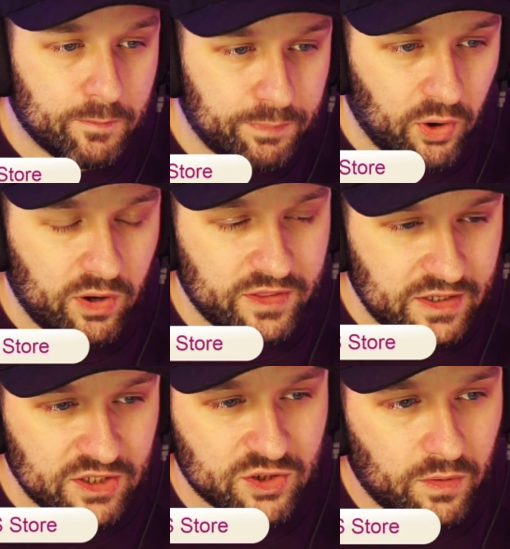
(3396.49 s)
But they
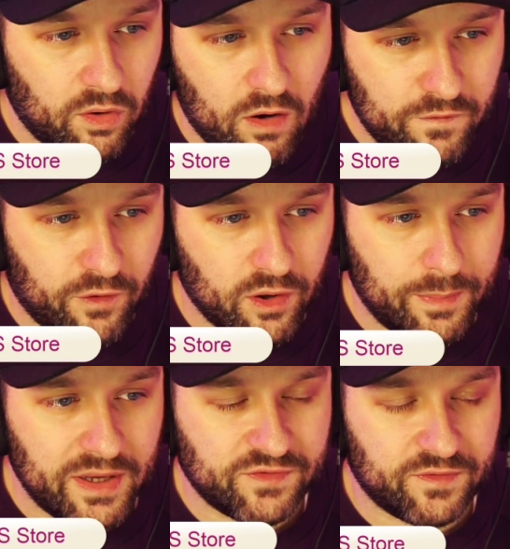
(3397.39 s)
can do a lot for the
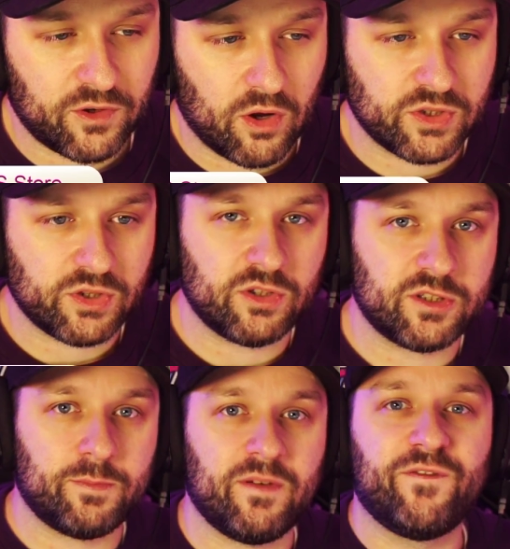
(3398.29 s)
base consoles
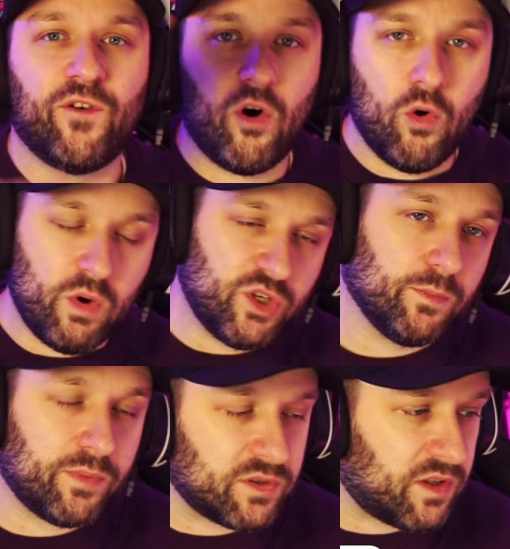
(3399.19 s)
before we
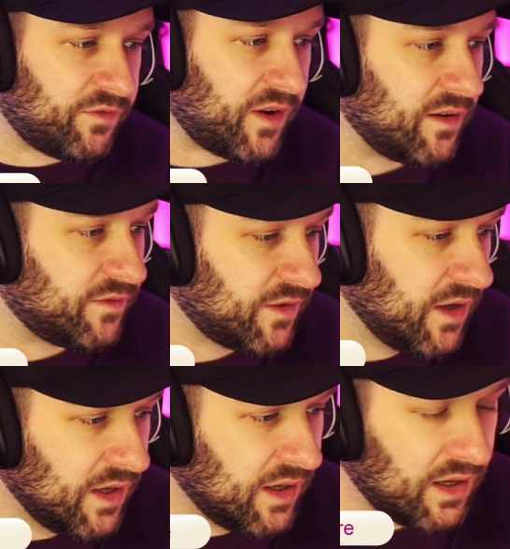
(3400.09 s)
jump onto the 5
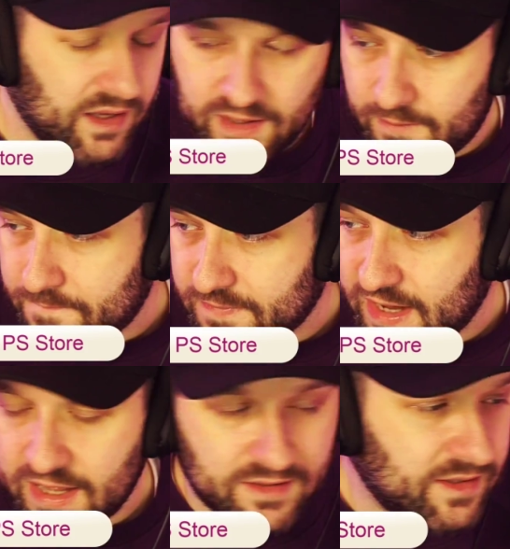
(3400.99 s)

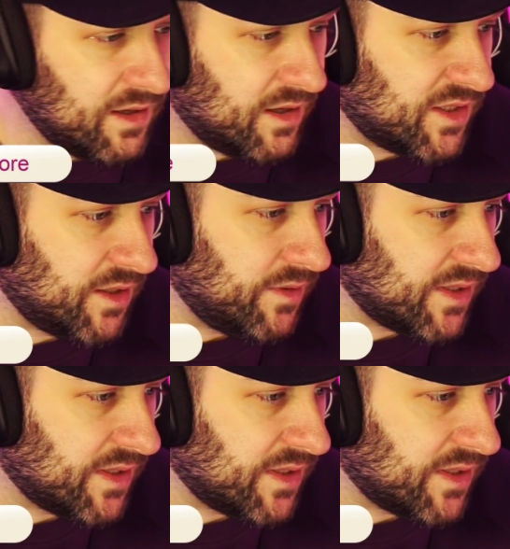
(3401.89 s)
and the Series